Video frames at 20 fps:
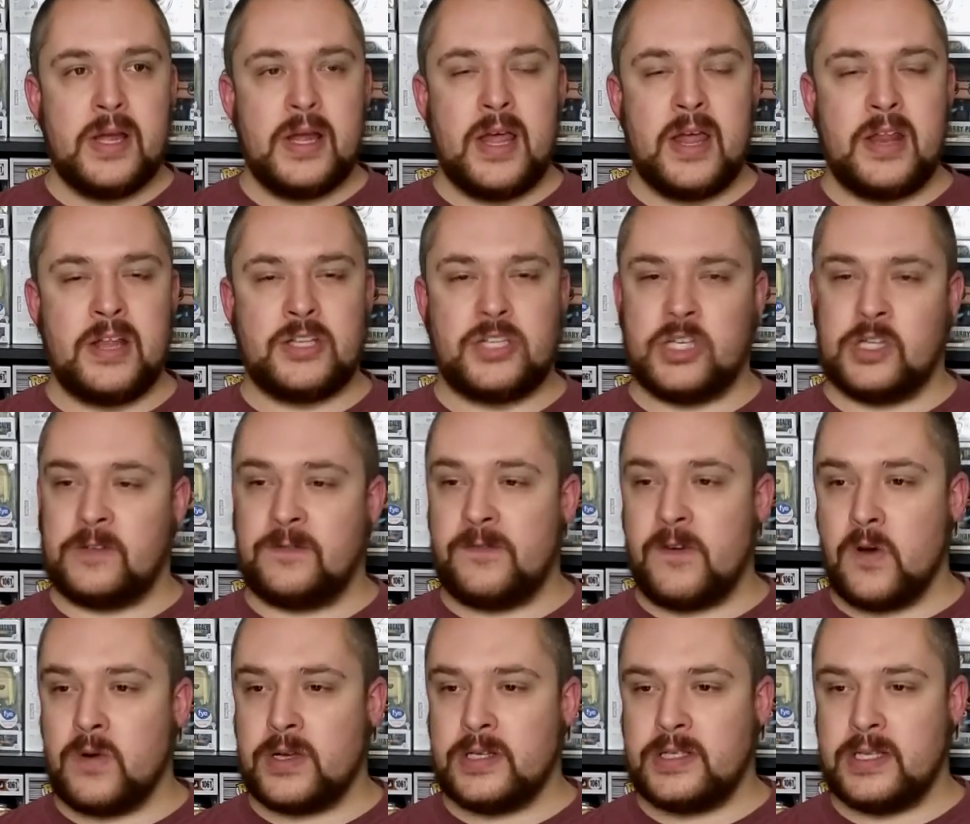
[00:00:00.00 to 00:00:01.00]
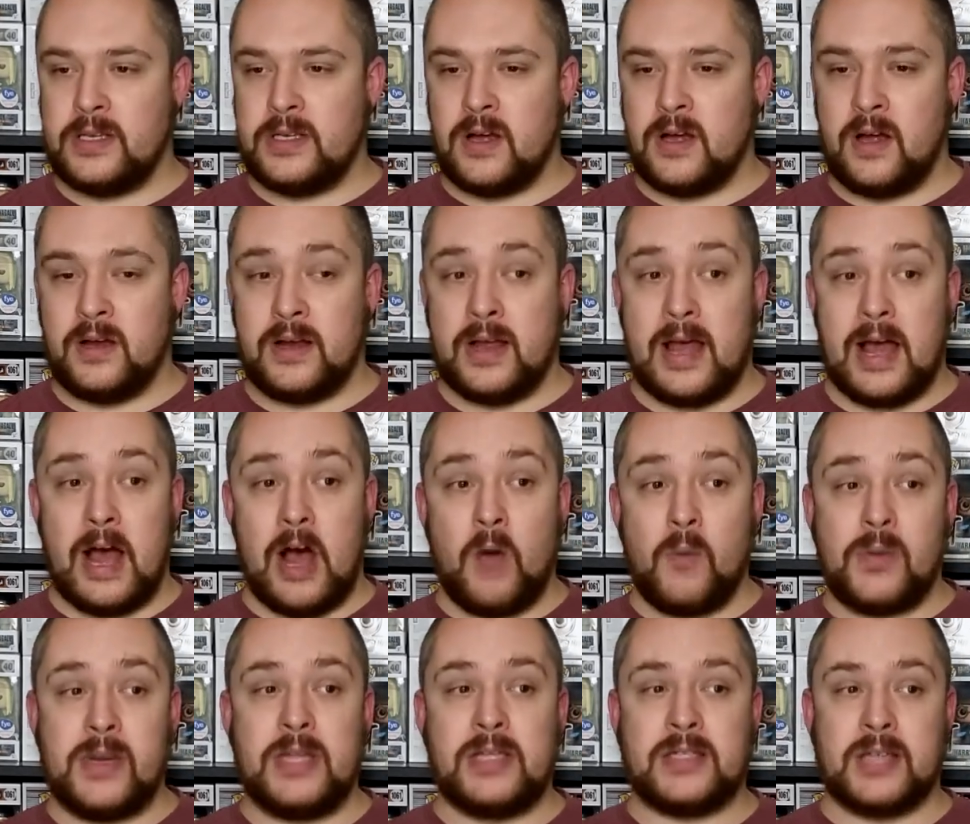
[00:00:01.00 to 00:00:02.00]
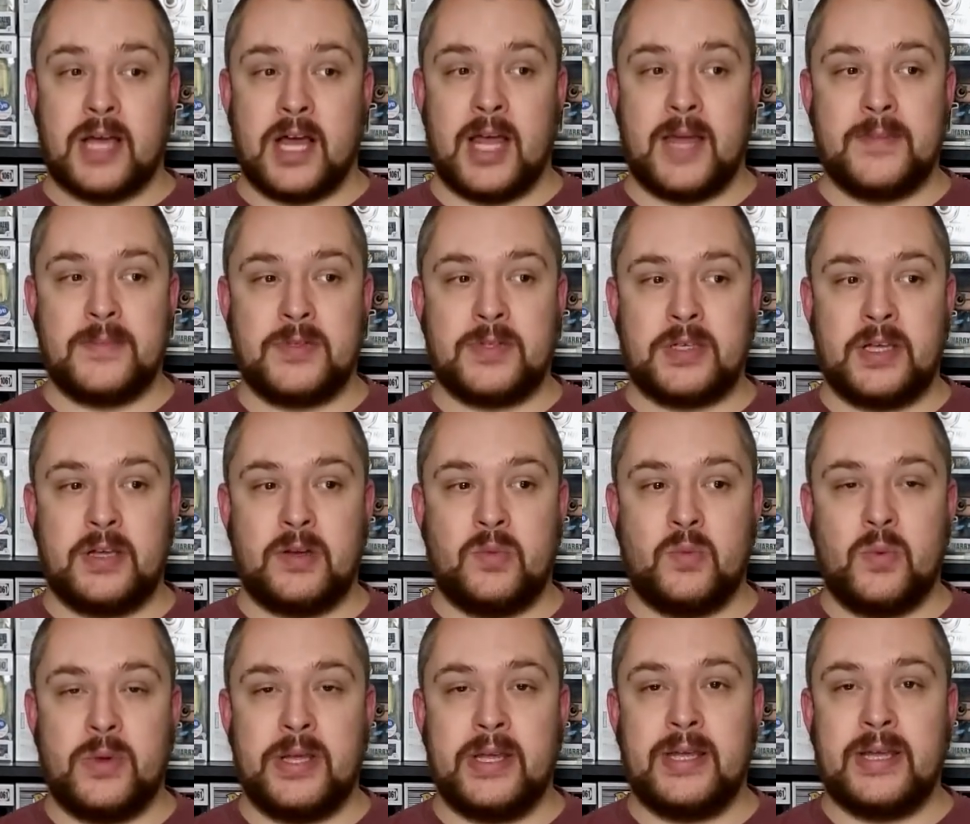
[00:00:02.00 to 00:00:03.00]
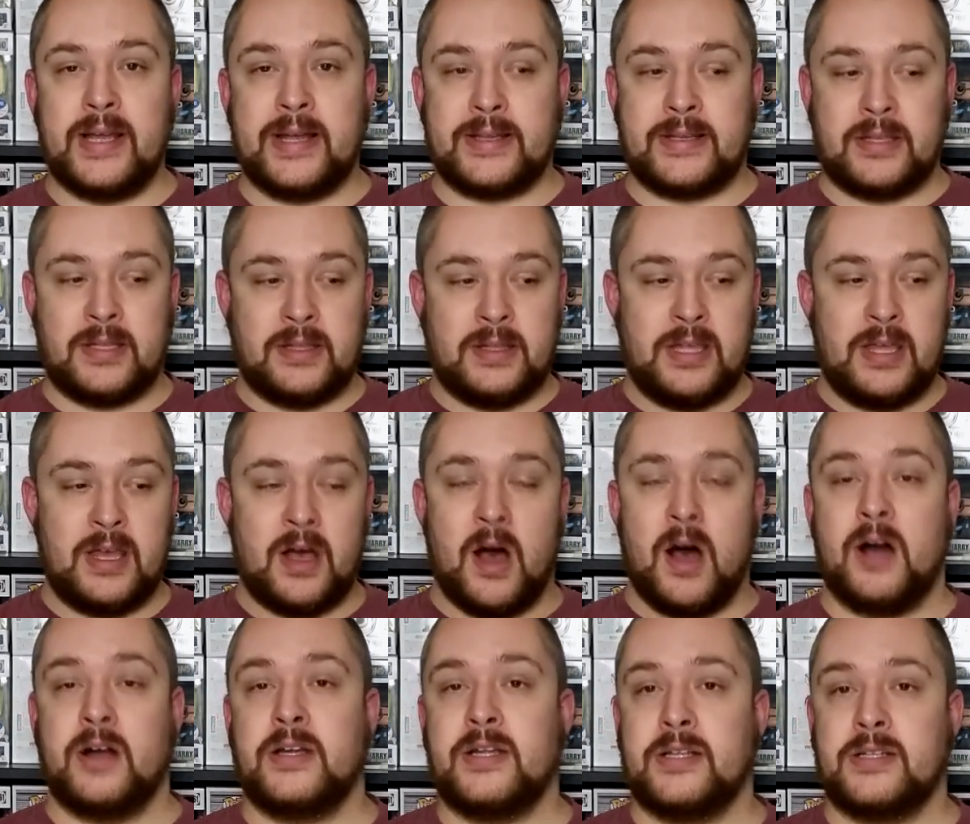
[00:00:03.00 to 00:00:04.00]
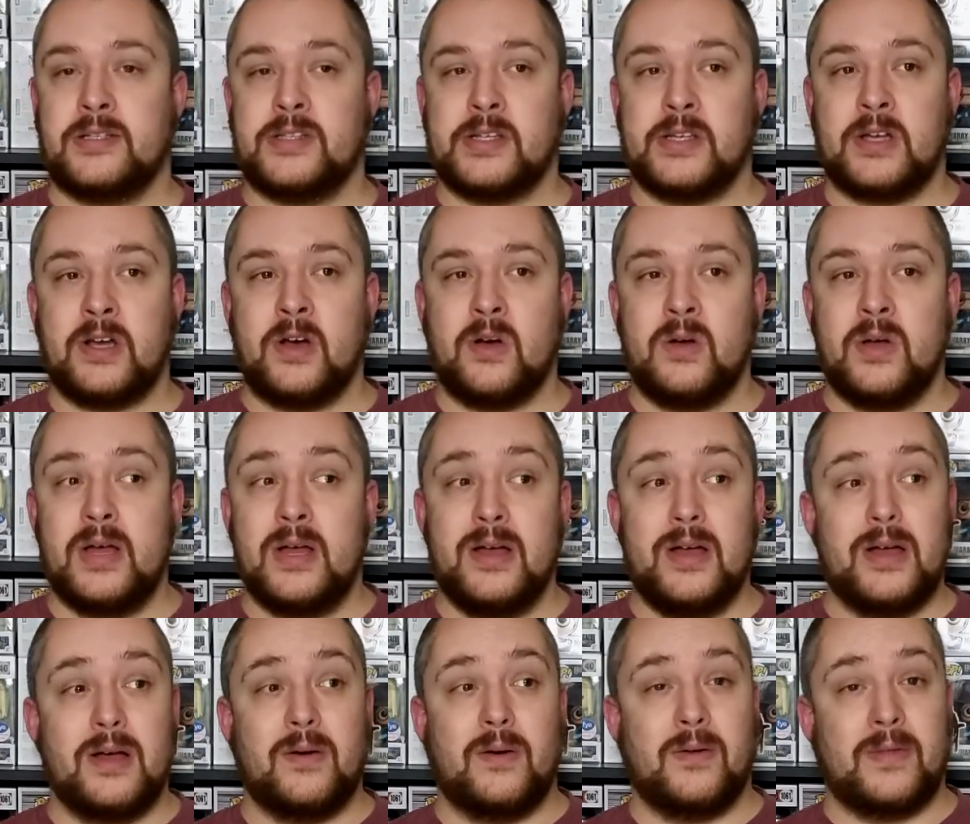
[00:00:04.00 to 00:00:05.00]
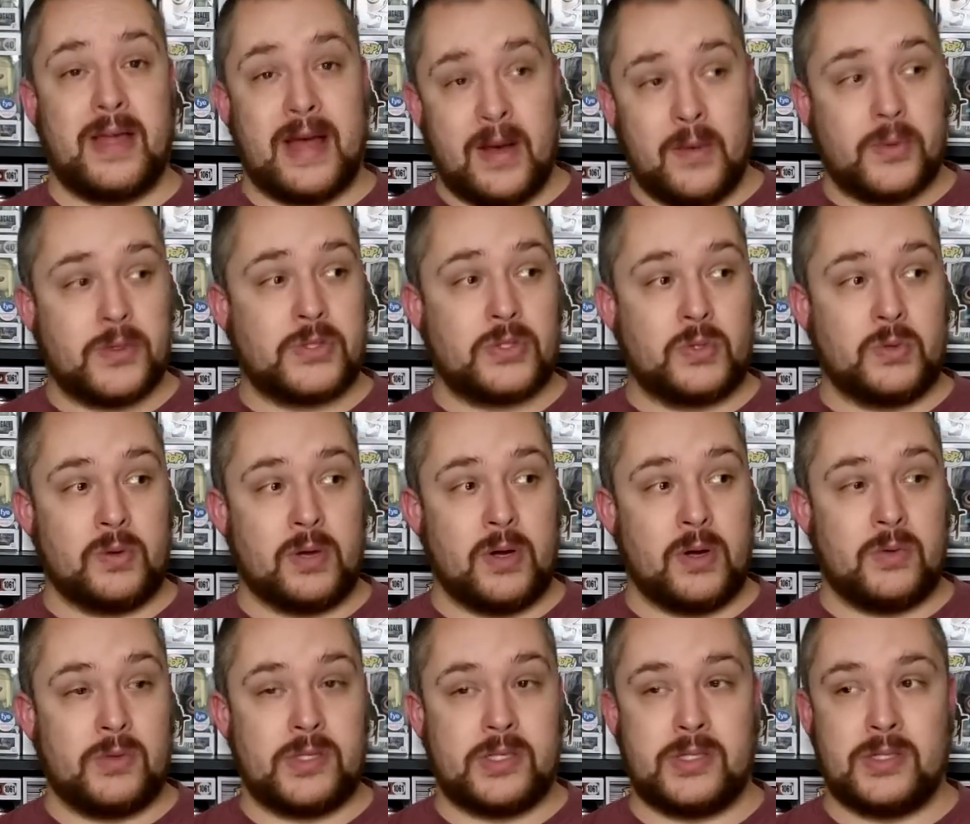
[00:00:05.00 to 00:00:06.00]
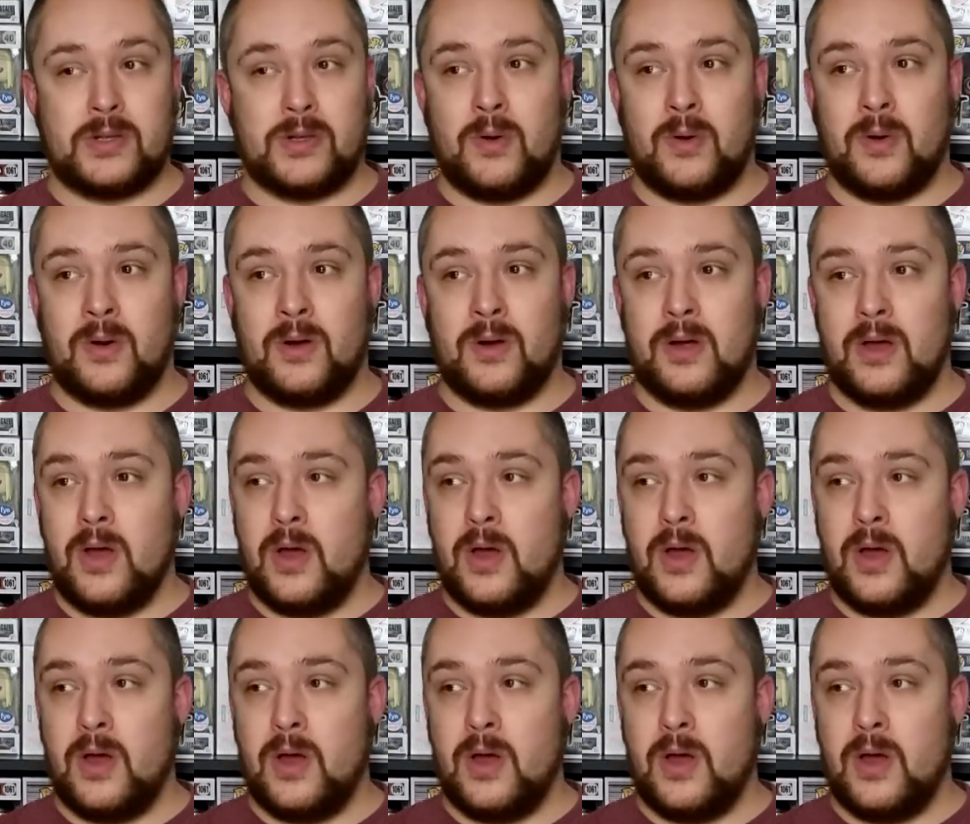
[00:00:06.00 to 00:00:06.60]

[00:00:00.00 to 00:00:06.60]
And it's just focusing on how many times can we get the audience to go, well, that was gross, or